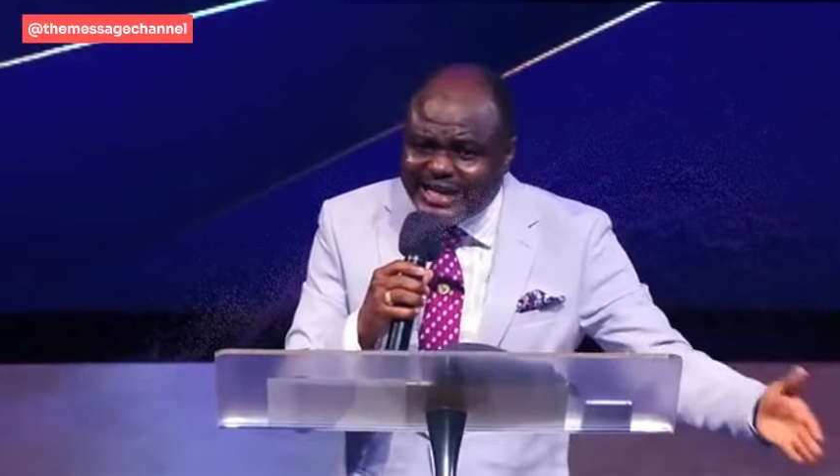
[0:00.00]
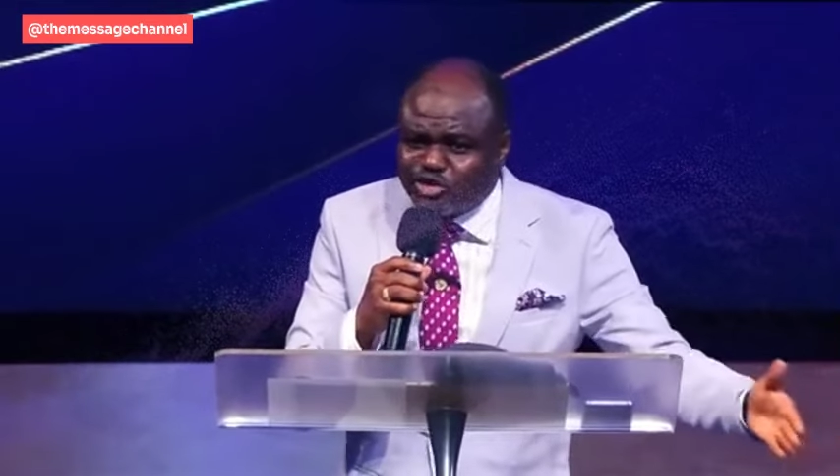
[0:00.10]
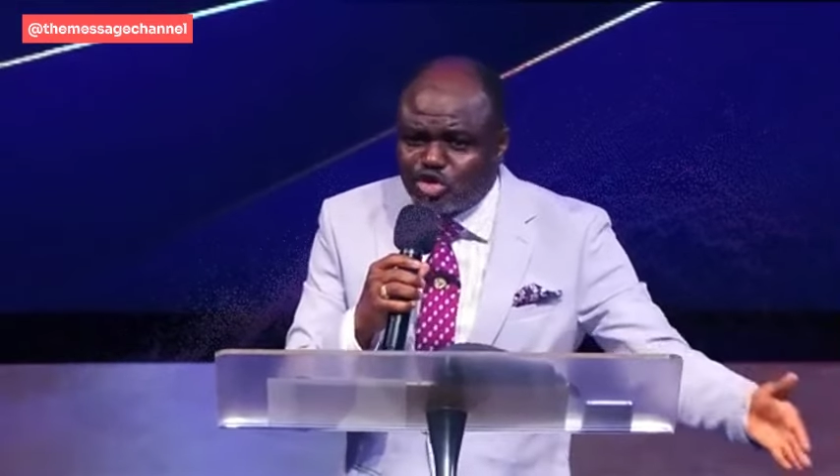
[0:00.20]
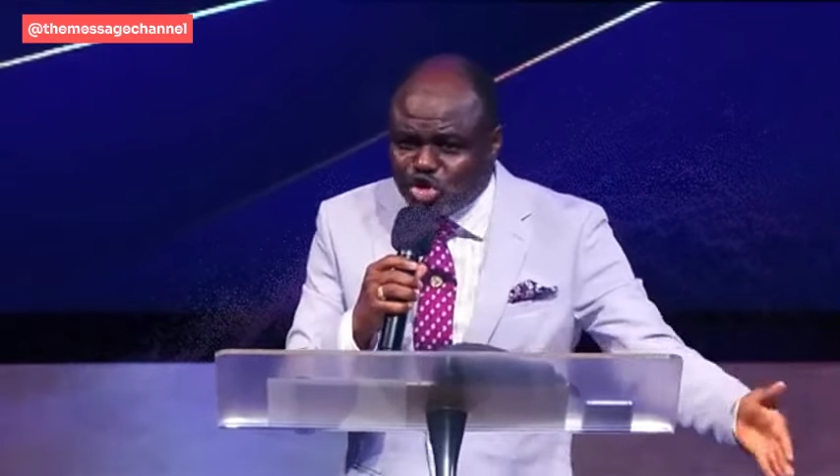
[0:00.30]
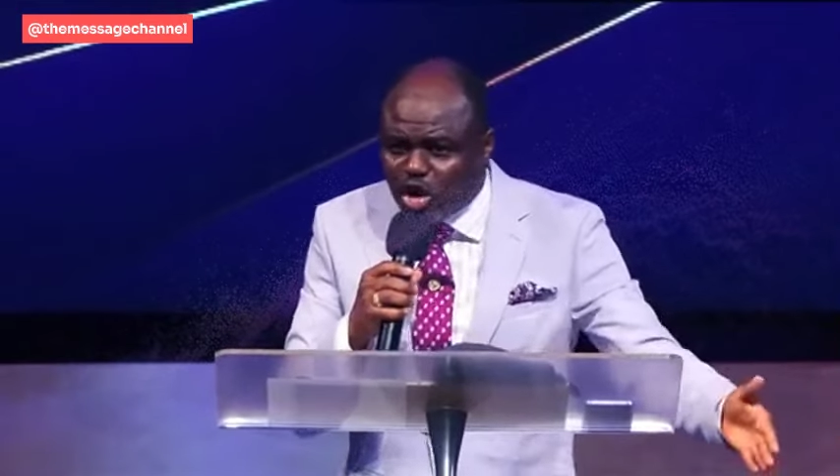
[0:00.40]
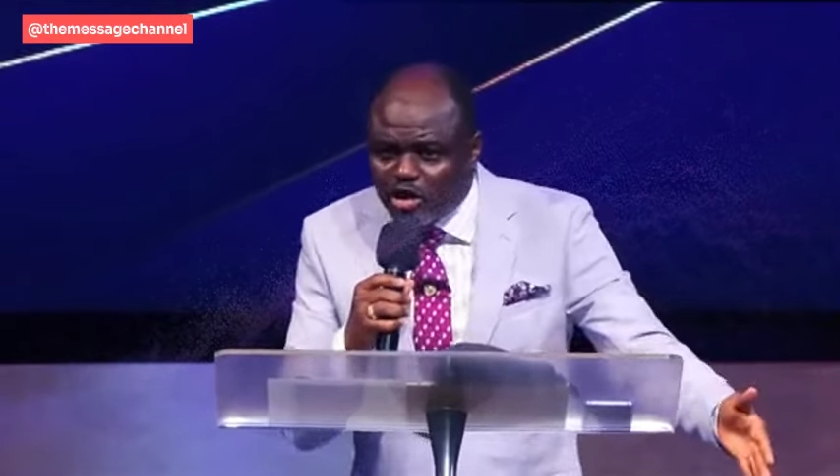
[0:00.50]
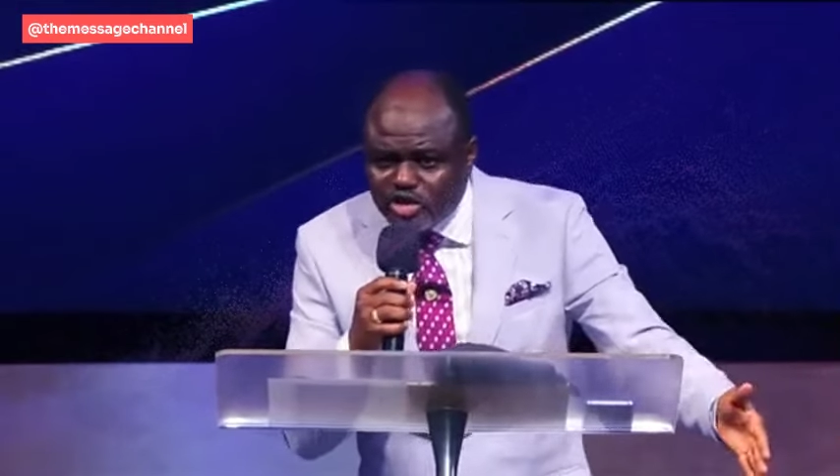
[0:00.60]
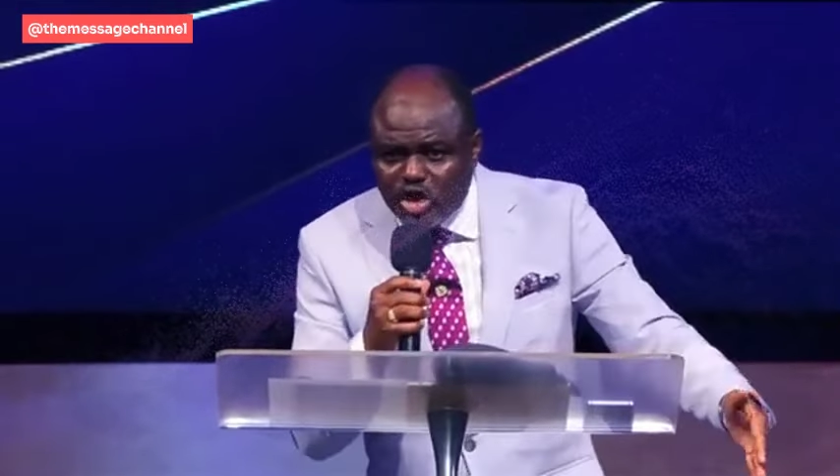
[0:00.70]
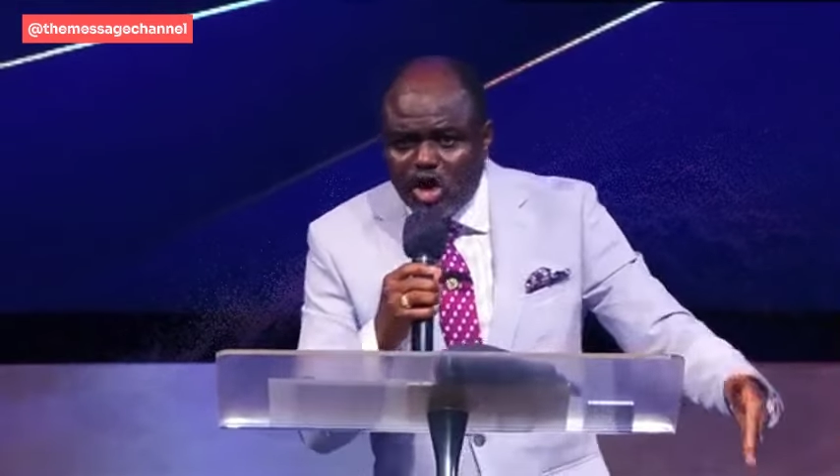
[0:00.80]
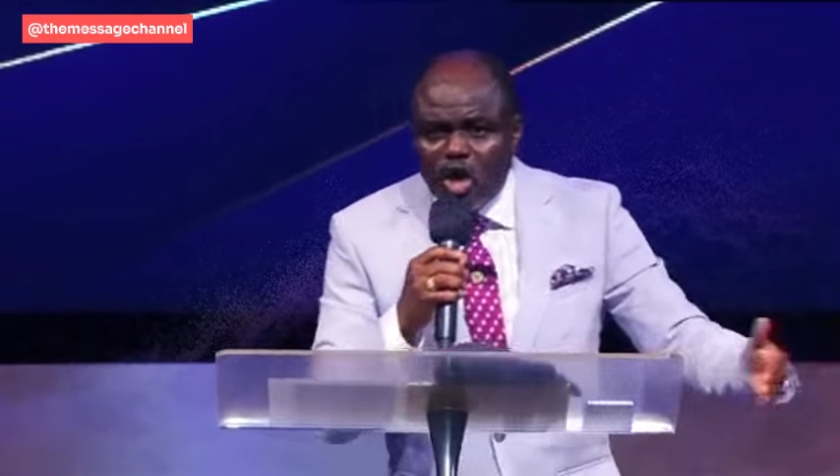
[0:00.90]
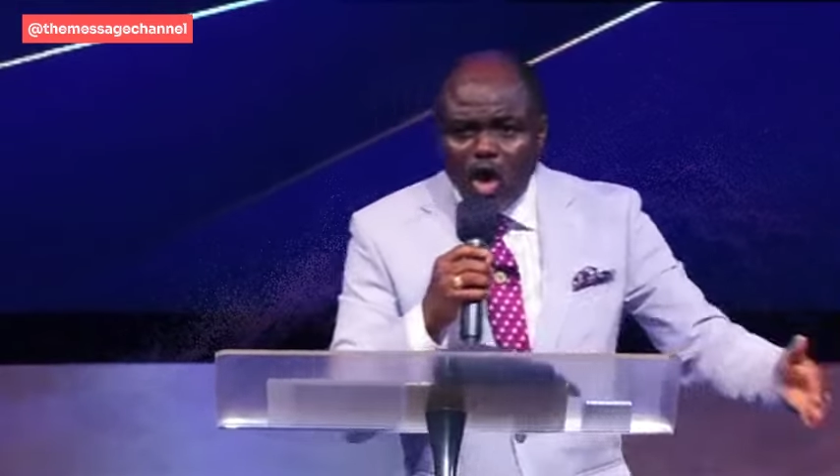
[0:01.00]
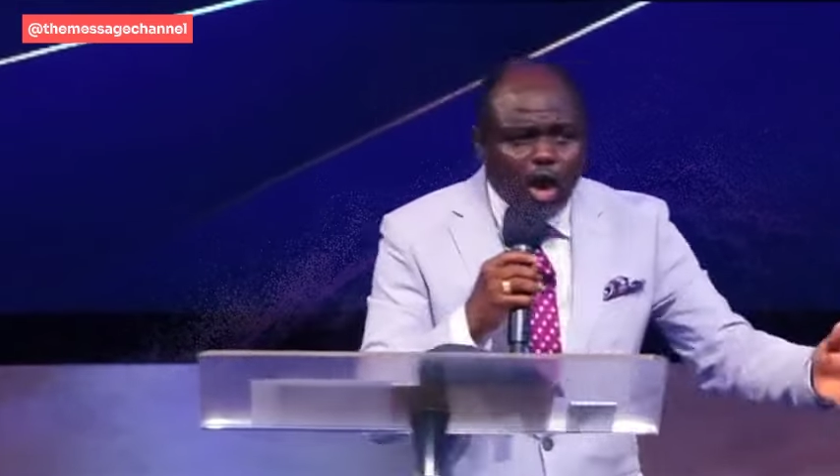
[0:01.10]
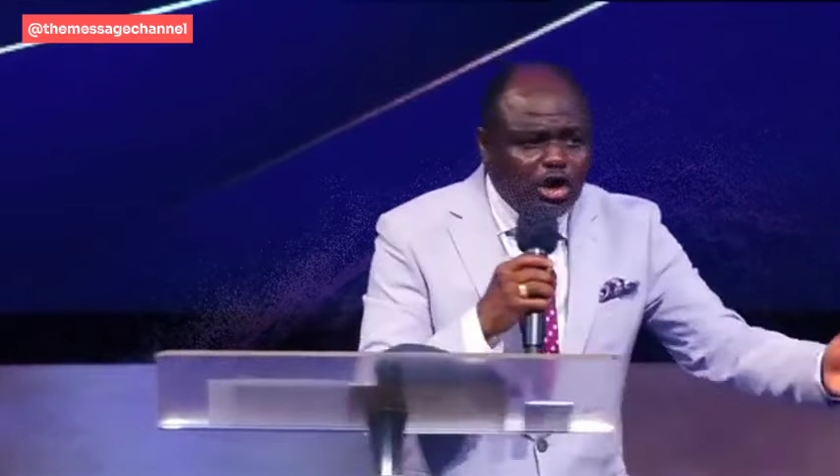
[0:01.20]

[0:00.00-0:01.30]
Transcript: to church. All